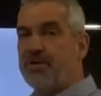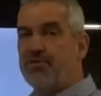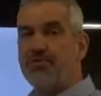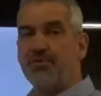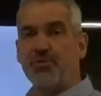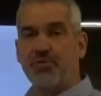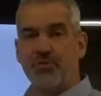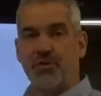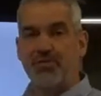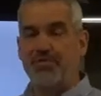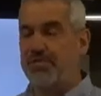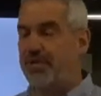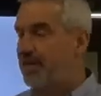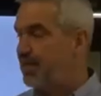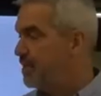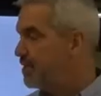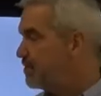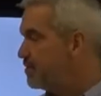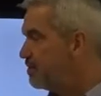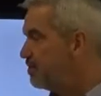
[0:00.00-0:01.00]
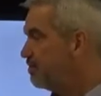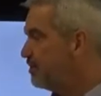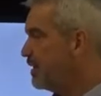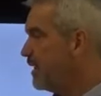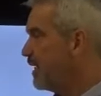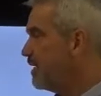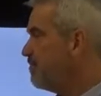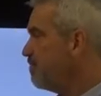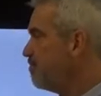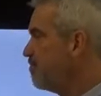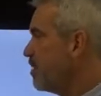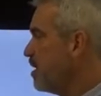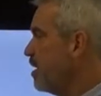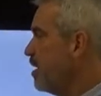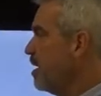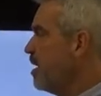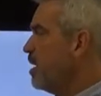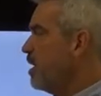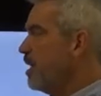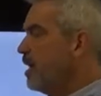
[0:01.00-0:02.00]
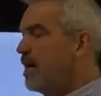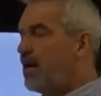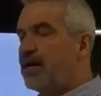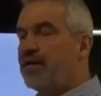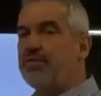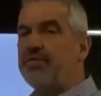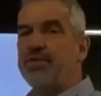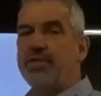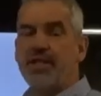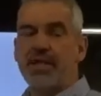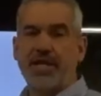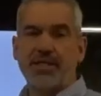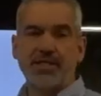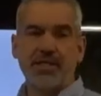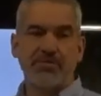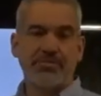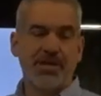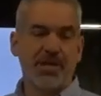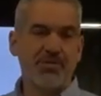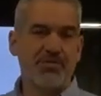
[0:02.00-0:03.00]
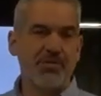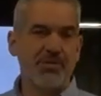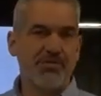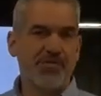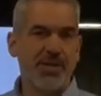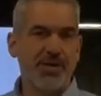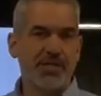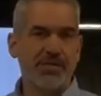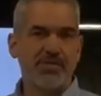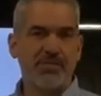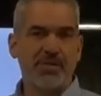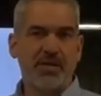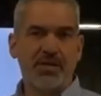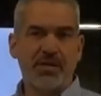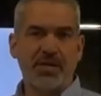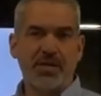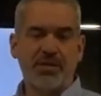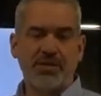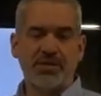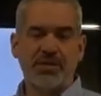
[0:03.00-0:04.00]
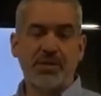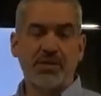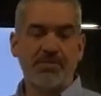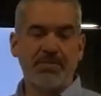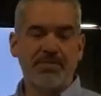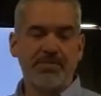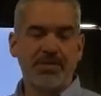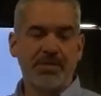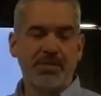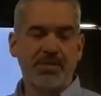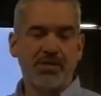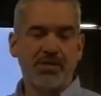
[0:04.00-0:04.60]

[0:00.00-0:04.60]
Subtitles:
for 3-phase, okay? The nice thing about 3-phase, the